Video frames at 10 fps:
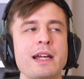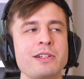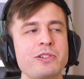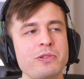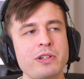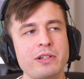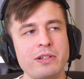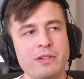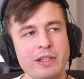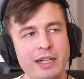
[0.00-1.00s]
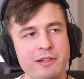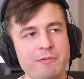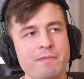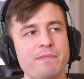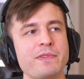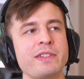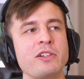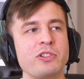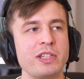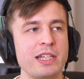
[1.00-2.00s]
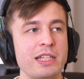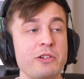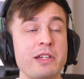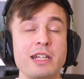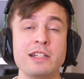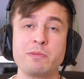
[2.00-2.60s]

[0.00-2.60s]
And due to like essentially you can,